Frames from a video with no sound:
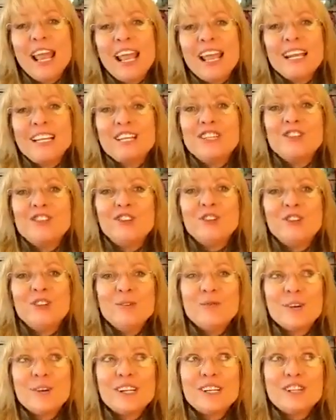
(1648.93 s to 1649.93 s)
and
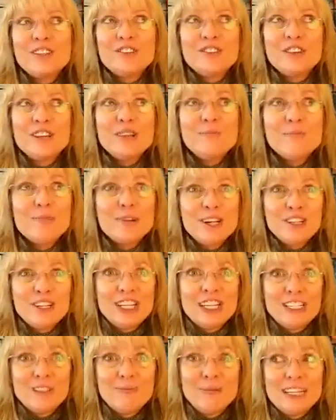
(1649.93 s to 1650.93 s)
enjoy wearing your knit
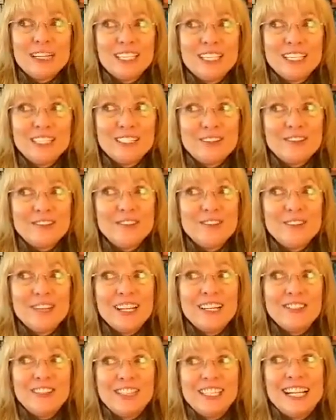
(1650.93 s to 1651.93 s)
projects because it's cold
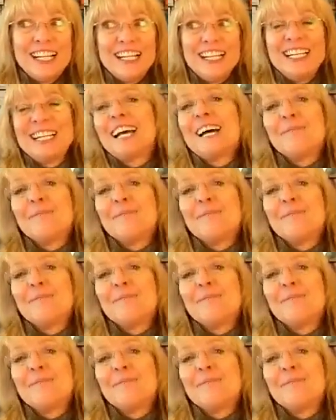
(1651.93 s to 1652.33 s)
outside.